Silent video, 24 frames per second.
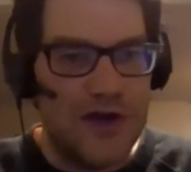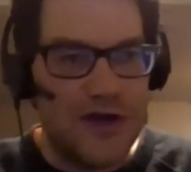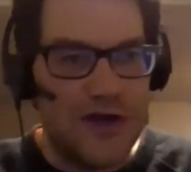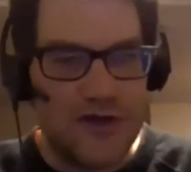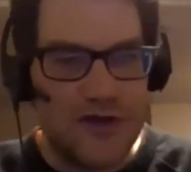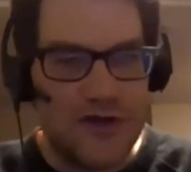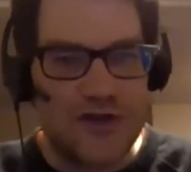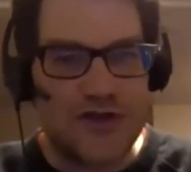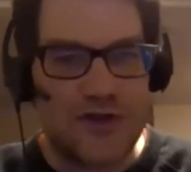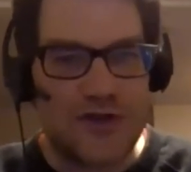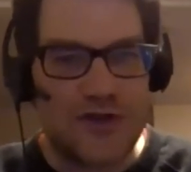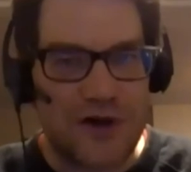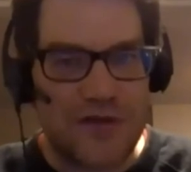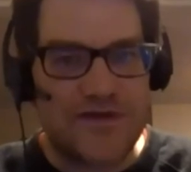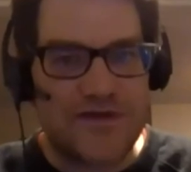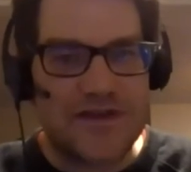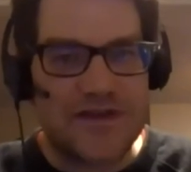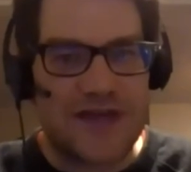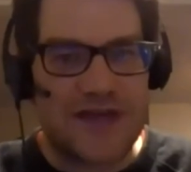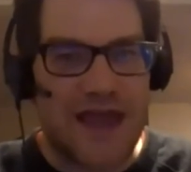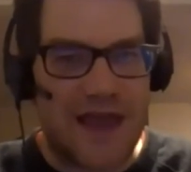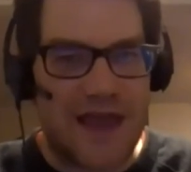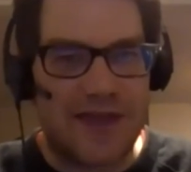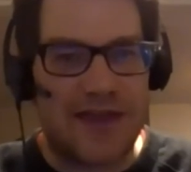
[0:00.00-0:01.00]
you're sort of
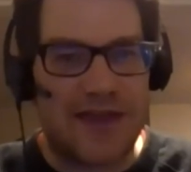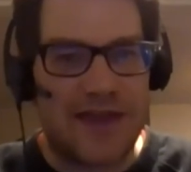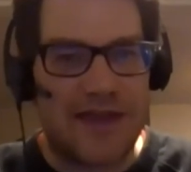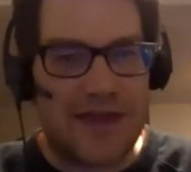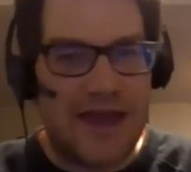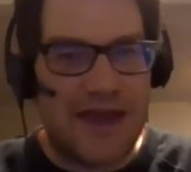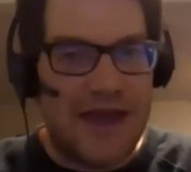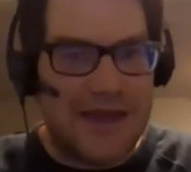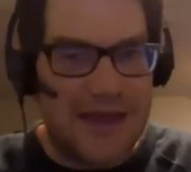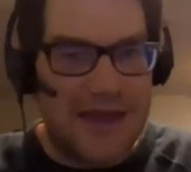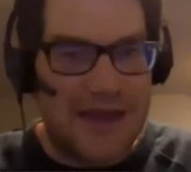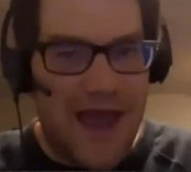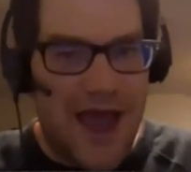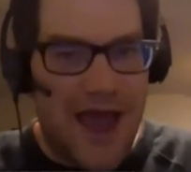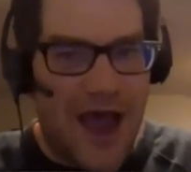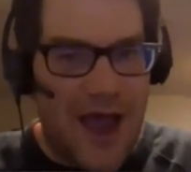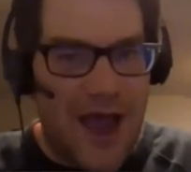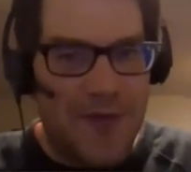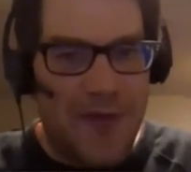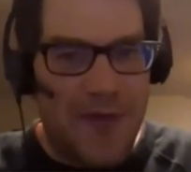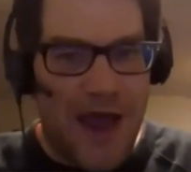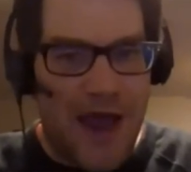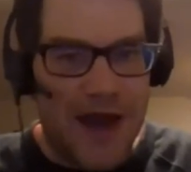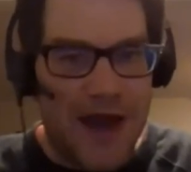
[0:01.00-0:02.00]
saying like, yeah,
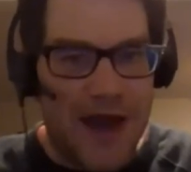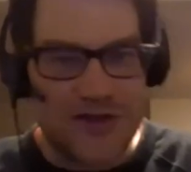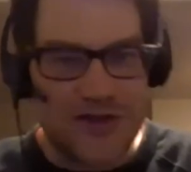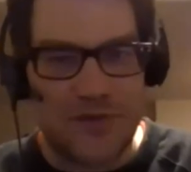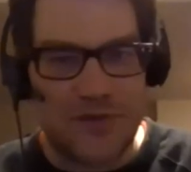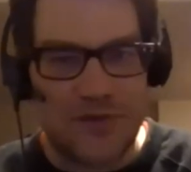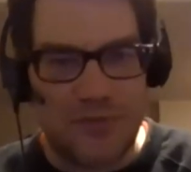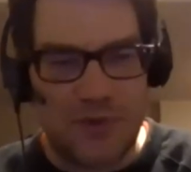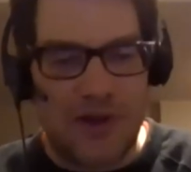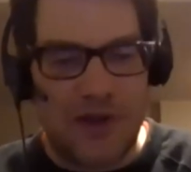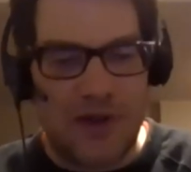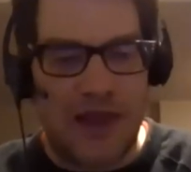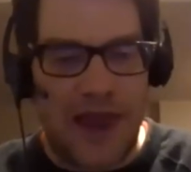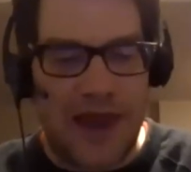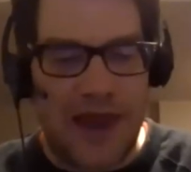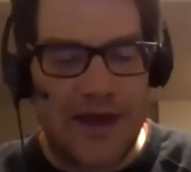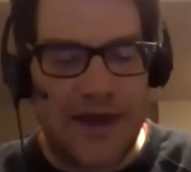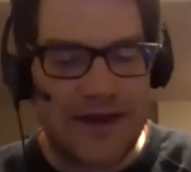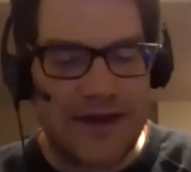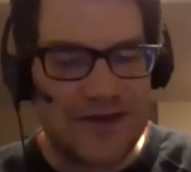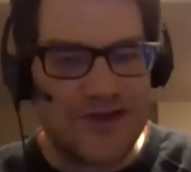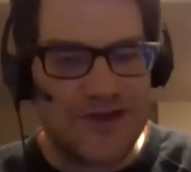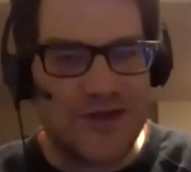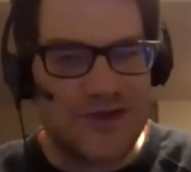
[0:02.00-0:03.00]
I'm actually
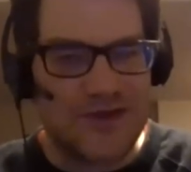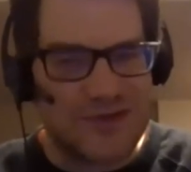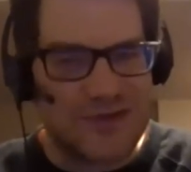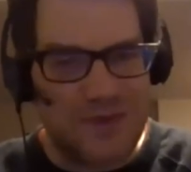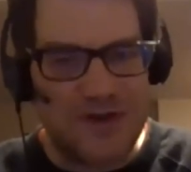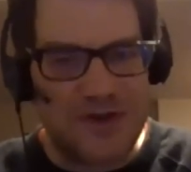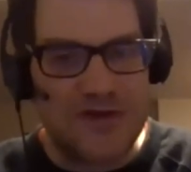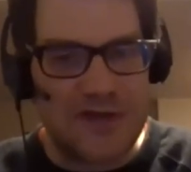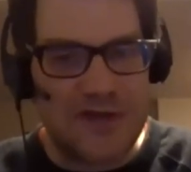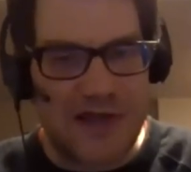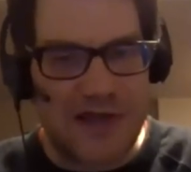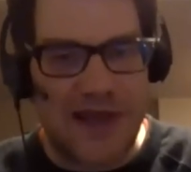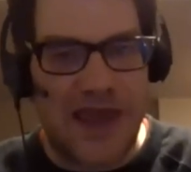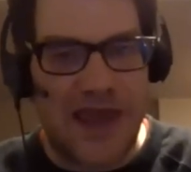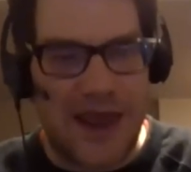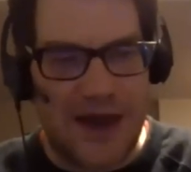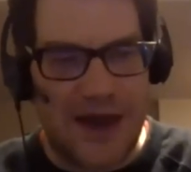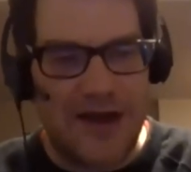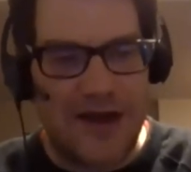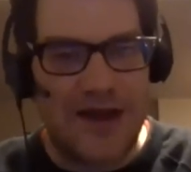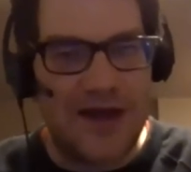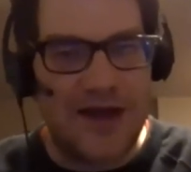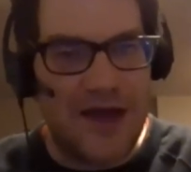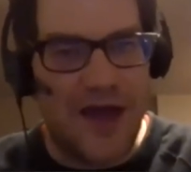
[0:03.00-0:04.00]
planning to, especially in
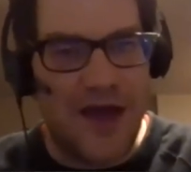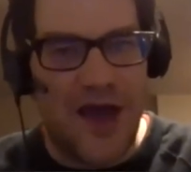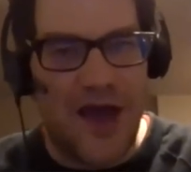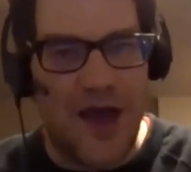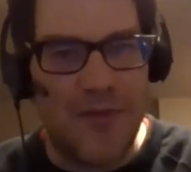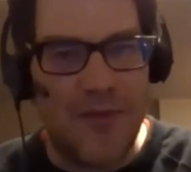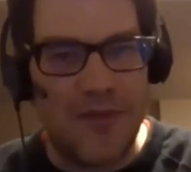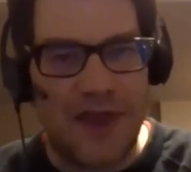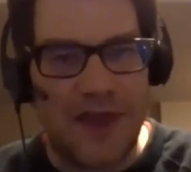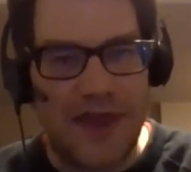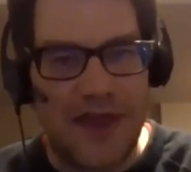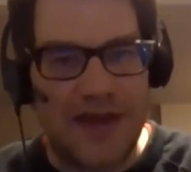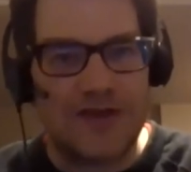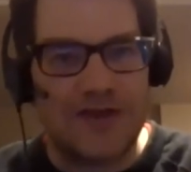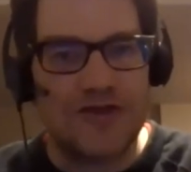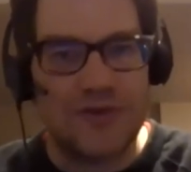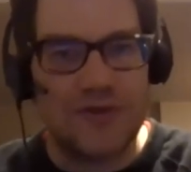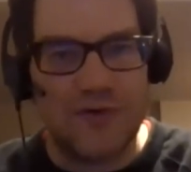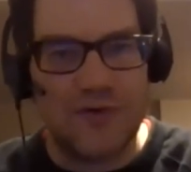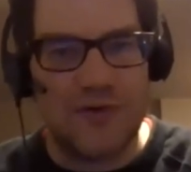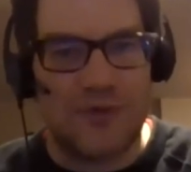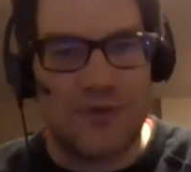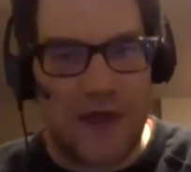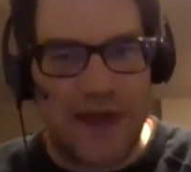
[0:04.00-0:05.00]
Canada, I'm planning
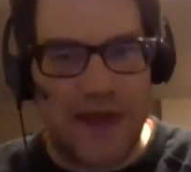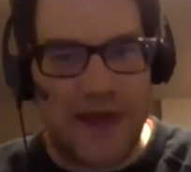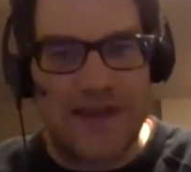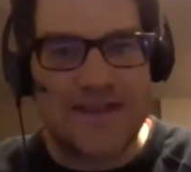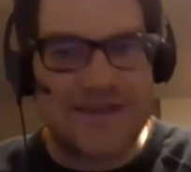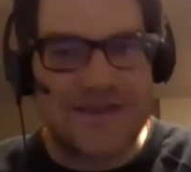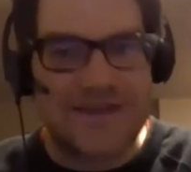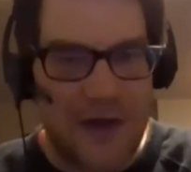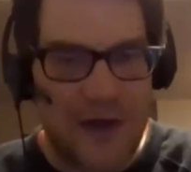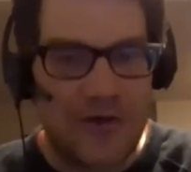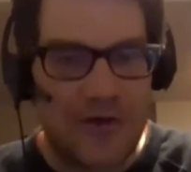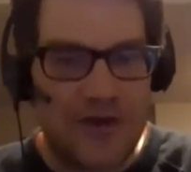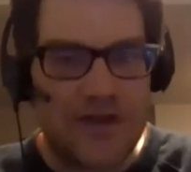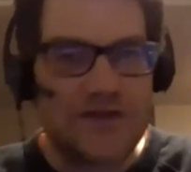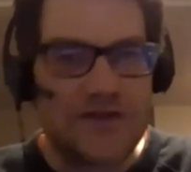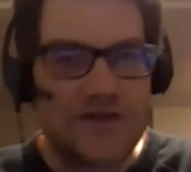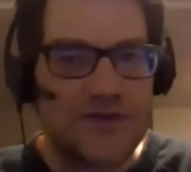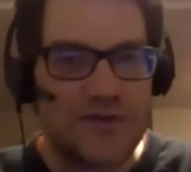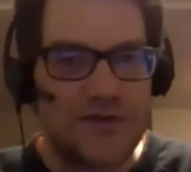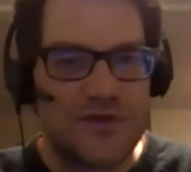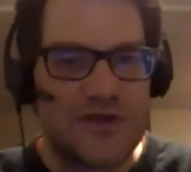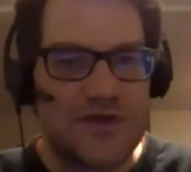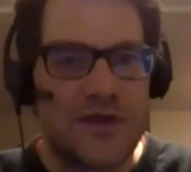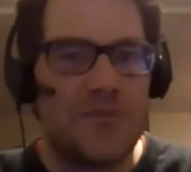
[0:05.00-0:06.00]
to like sell this
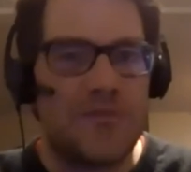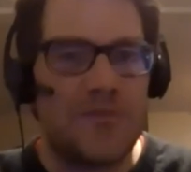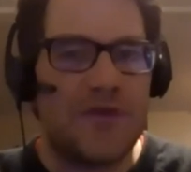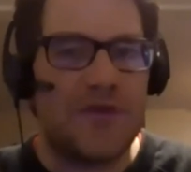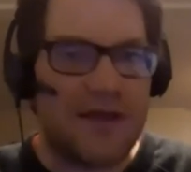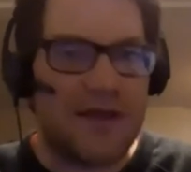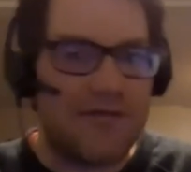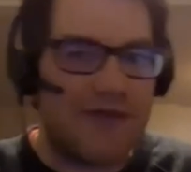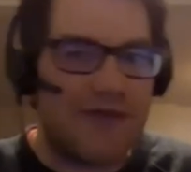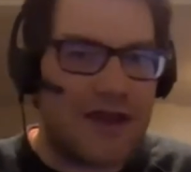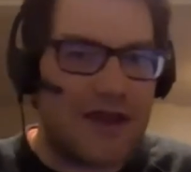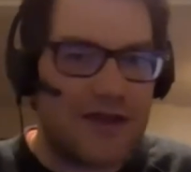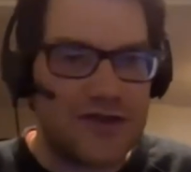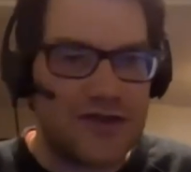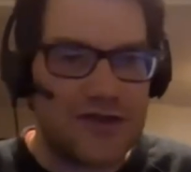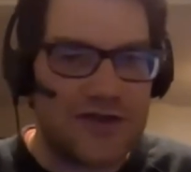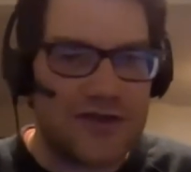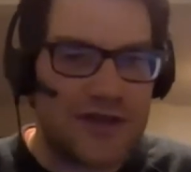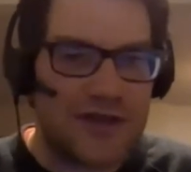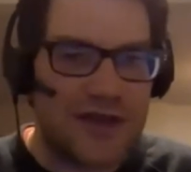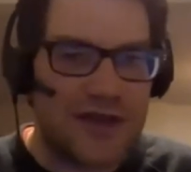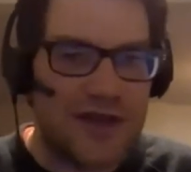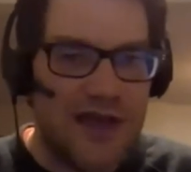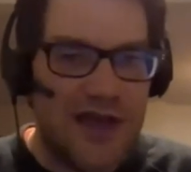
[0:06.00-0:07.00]
to somebody
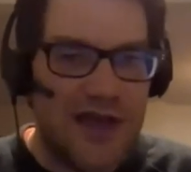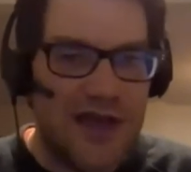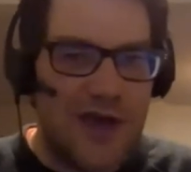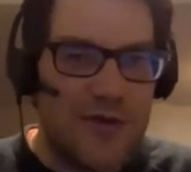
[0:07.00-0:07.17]
eventually,